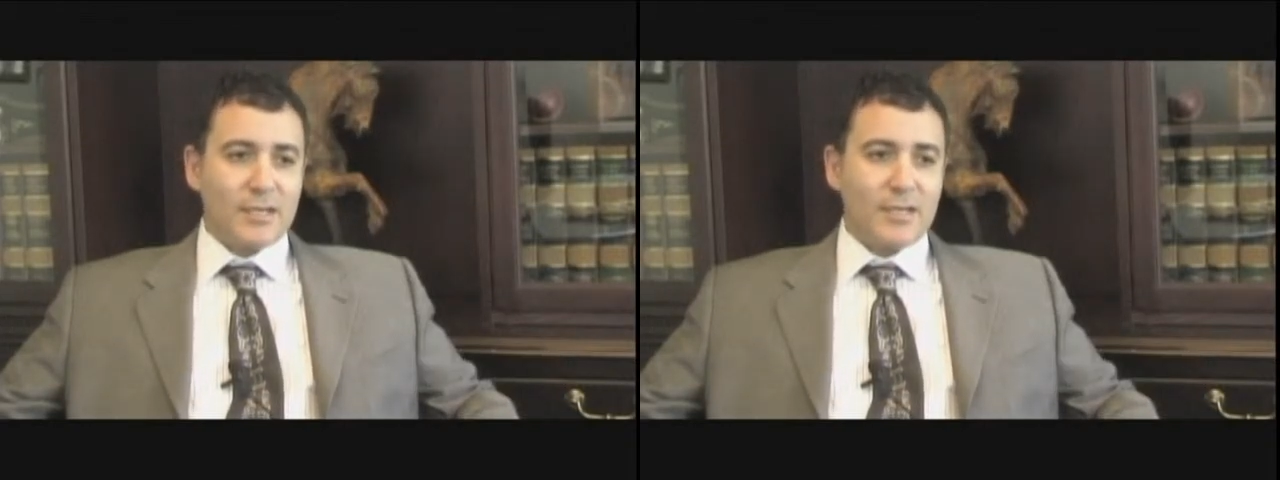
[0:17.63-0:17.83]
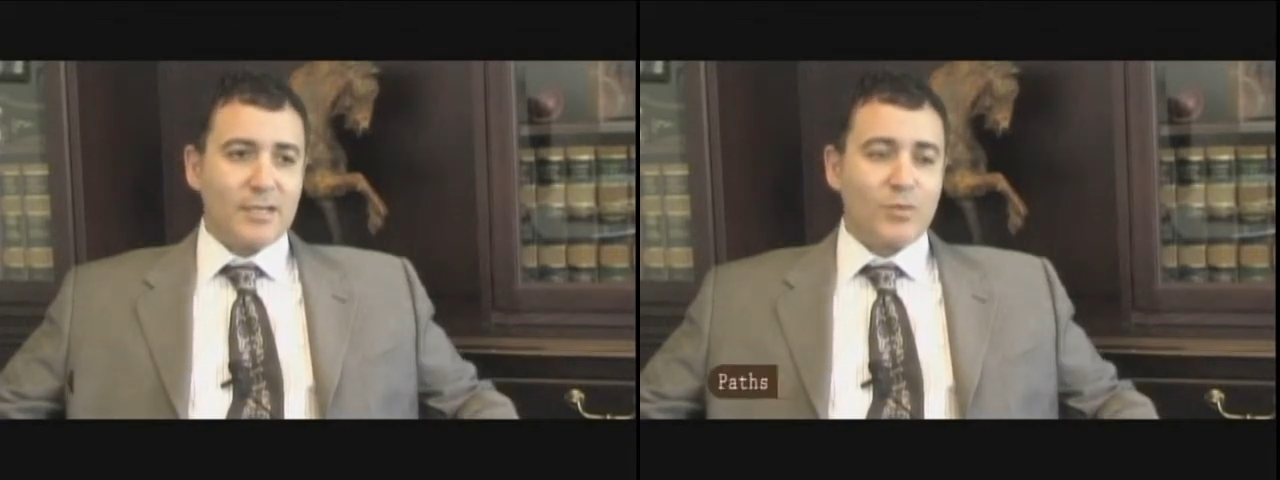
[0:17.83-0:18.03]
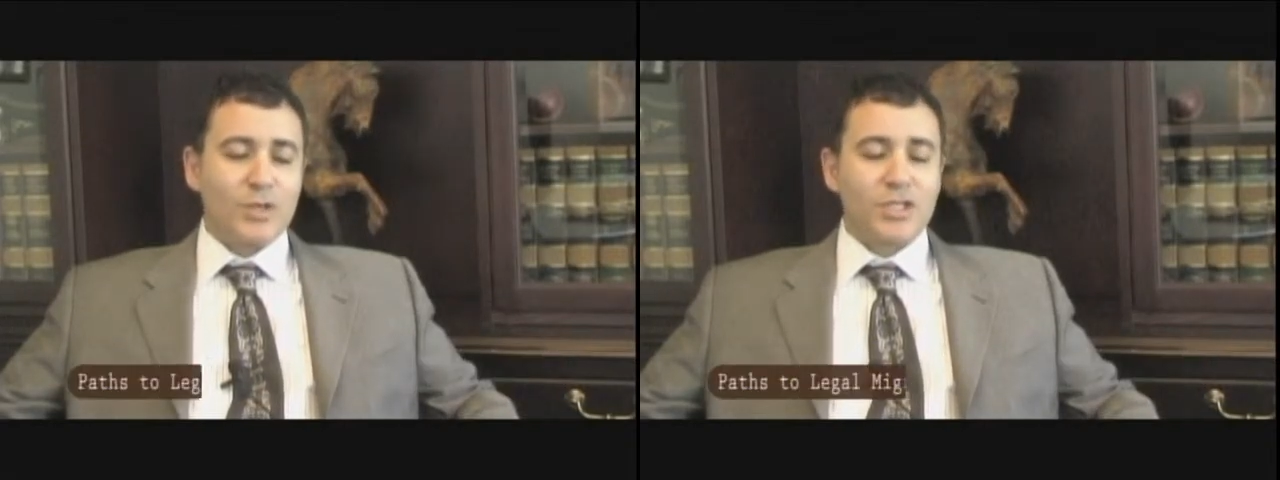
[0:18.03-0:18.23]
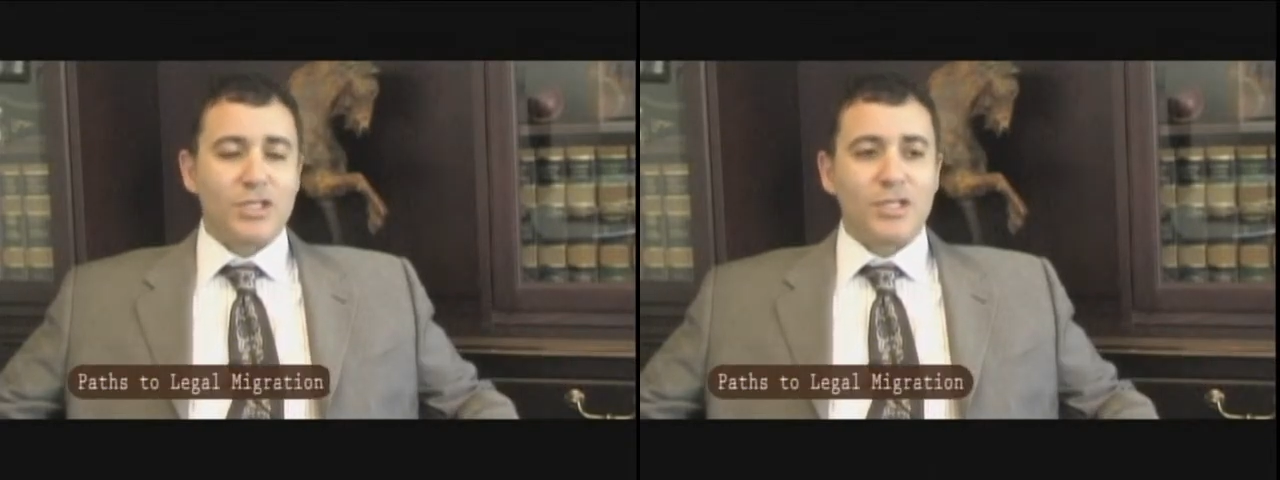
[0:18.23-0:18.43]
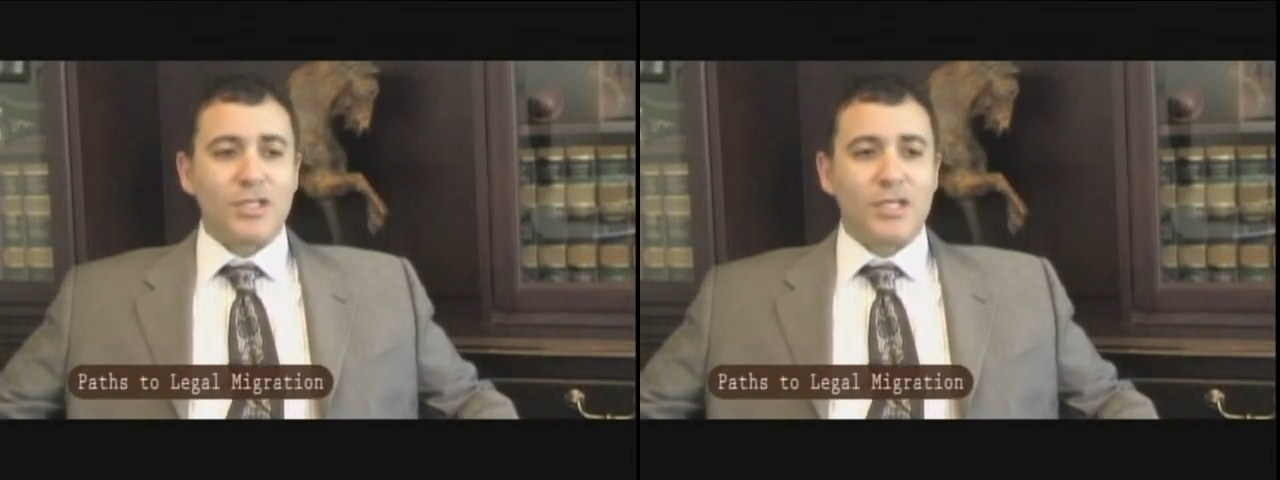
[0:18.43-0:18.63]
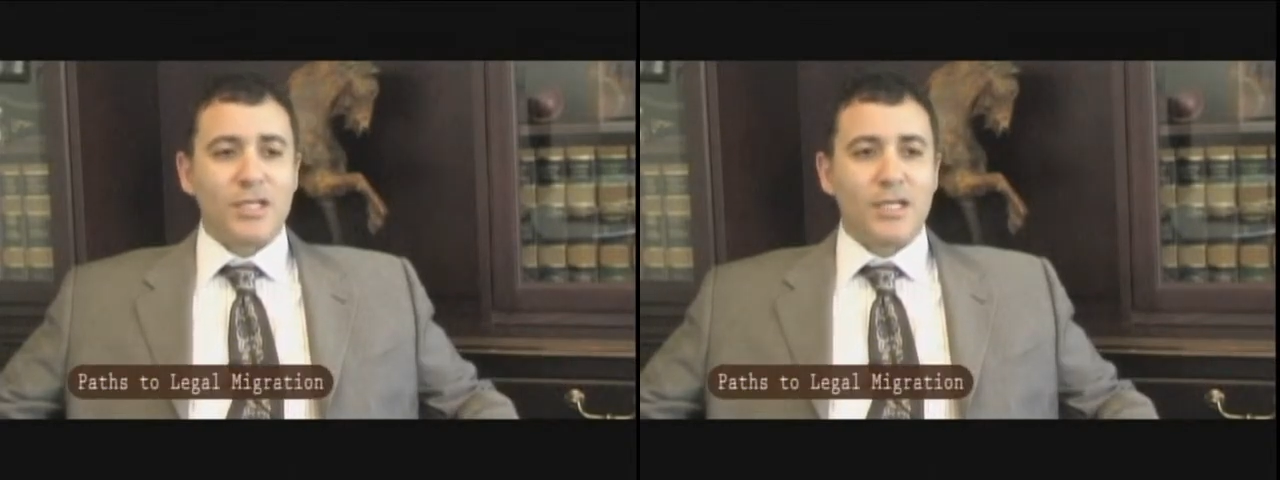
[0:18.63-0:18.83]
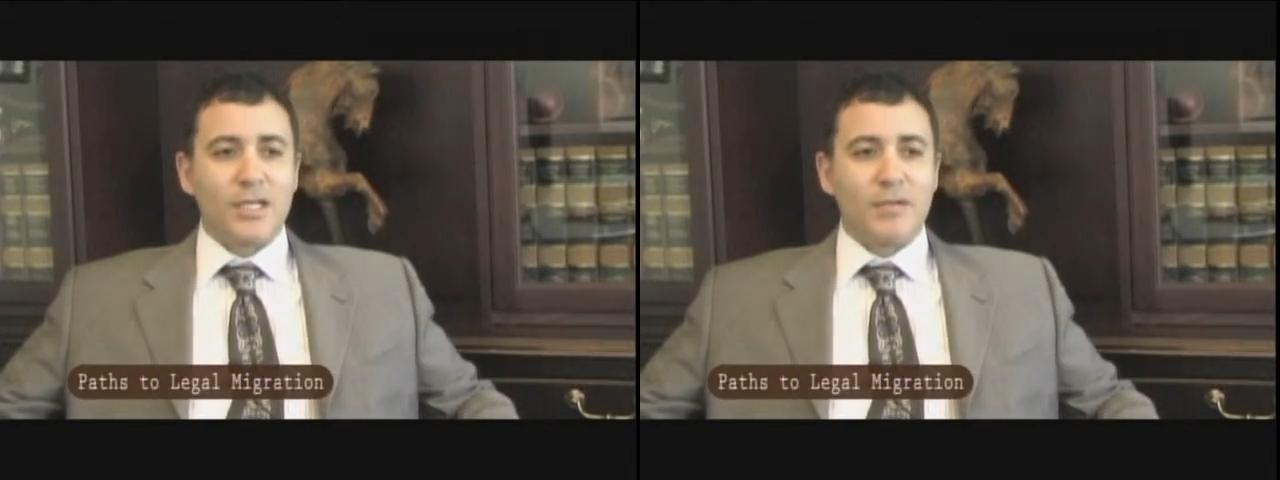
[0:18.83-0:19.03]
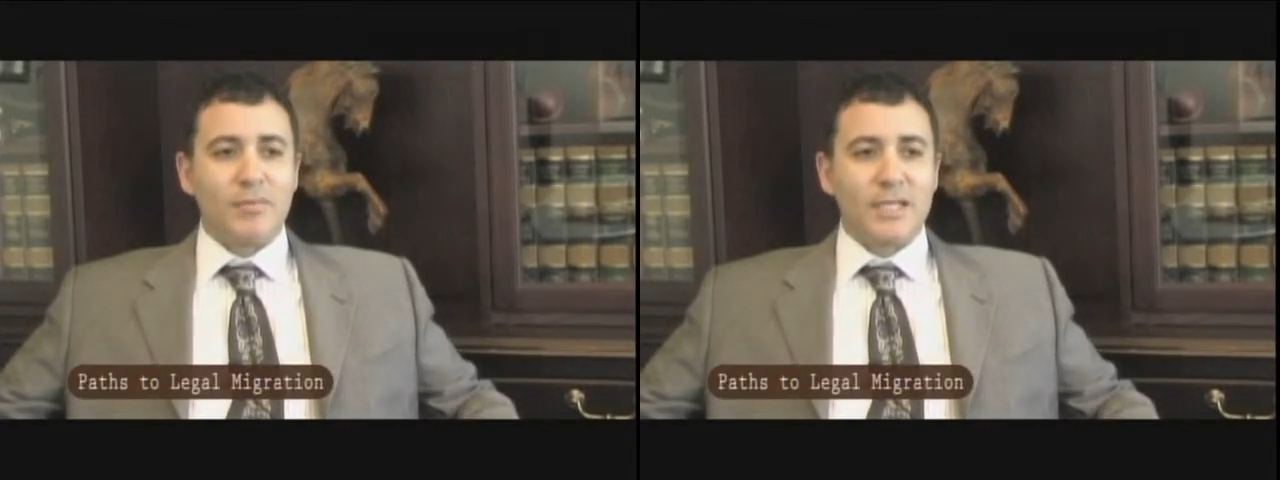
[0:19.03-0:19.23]
uh, which
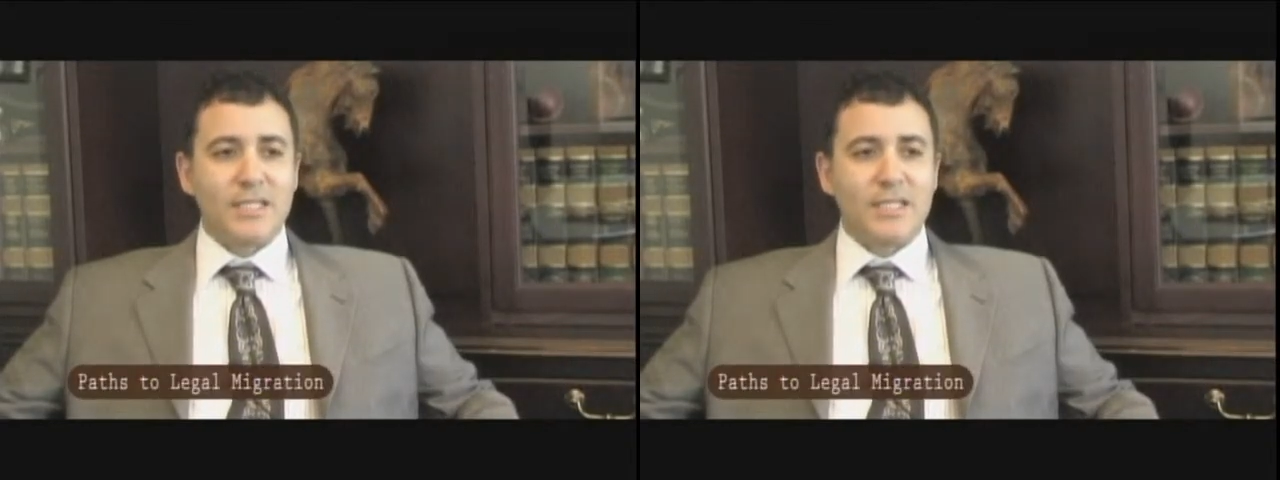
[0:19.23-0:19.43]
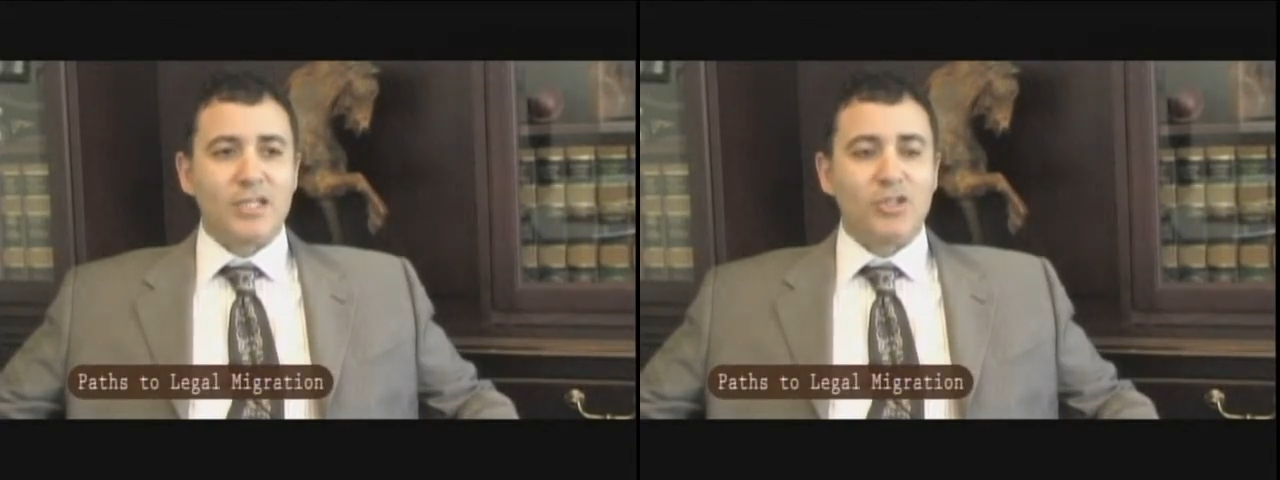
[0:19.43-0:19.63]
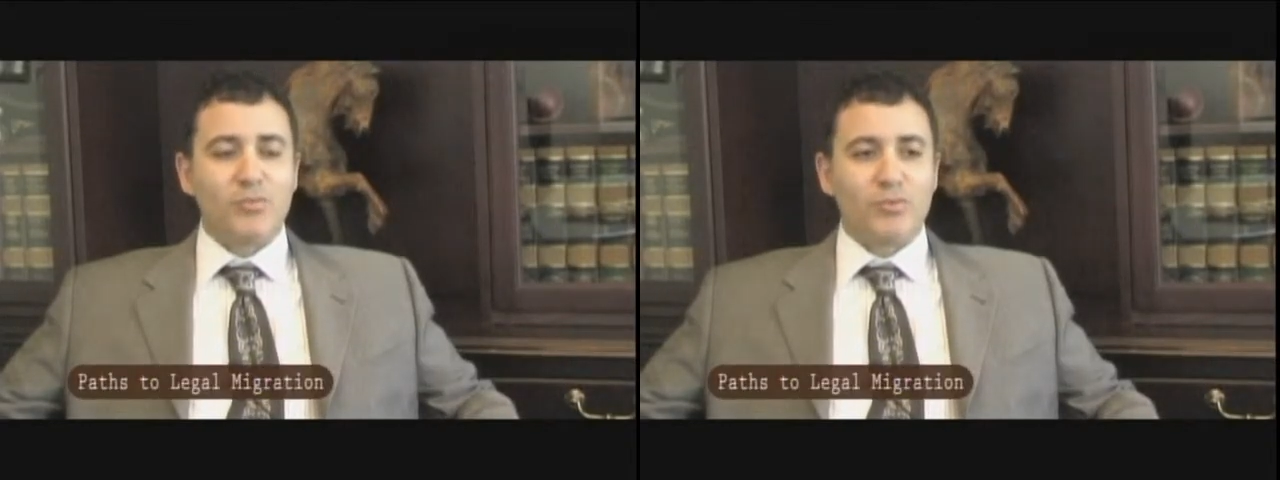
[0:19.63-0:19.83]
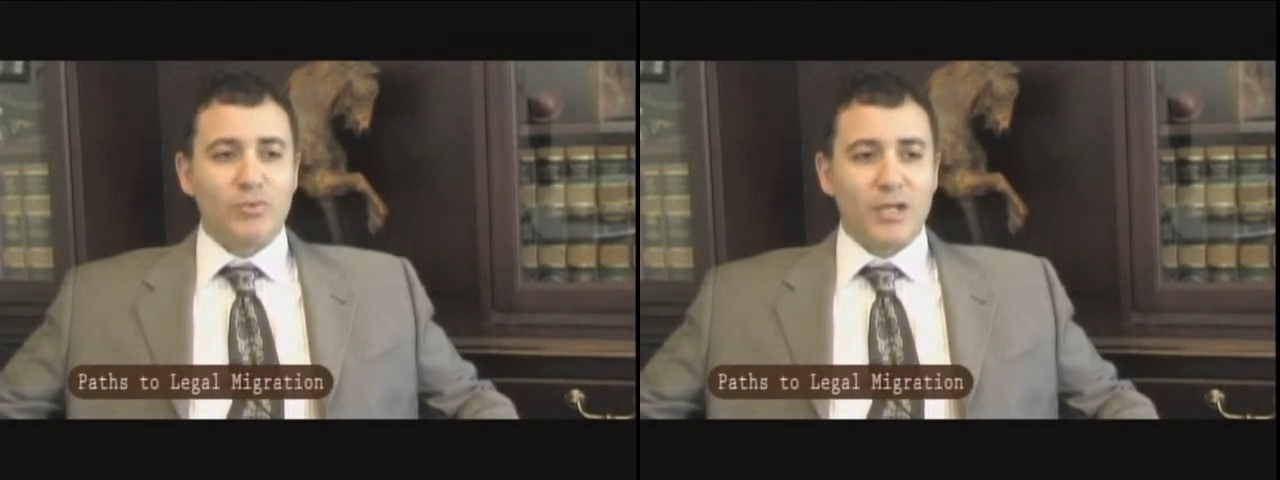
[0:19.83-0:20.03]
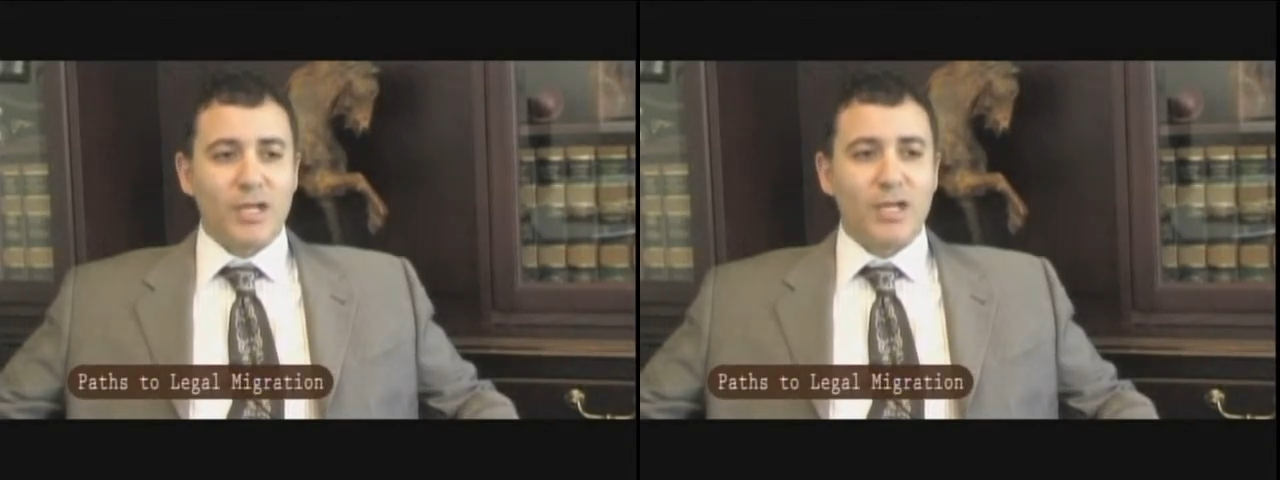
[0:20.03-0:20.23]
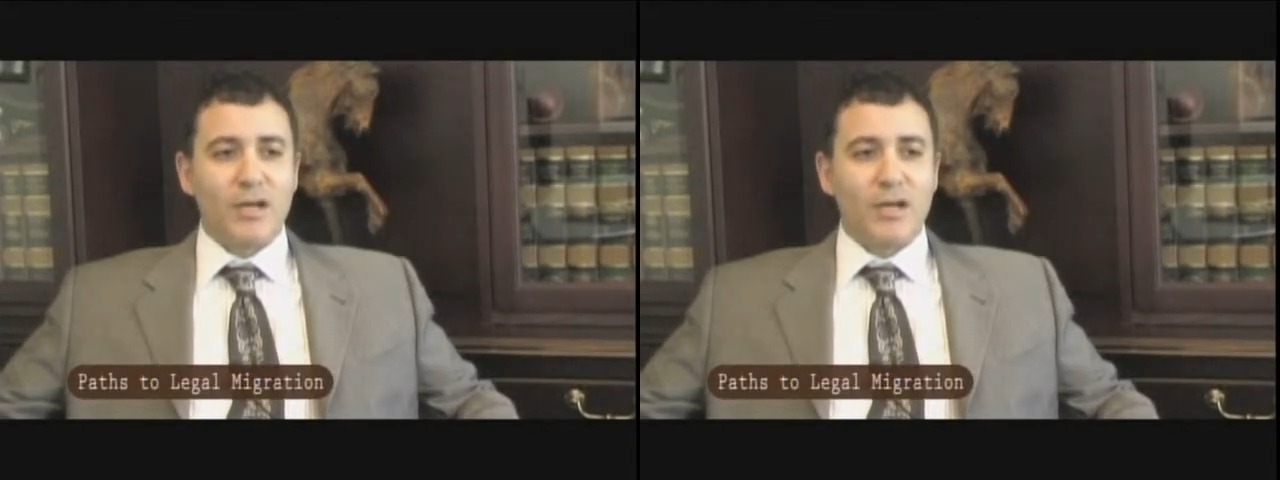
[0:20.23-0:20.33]
uh, basically to bring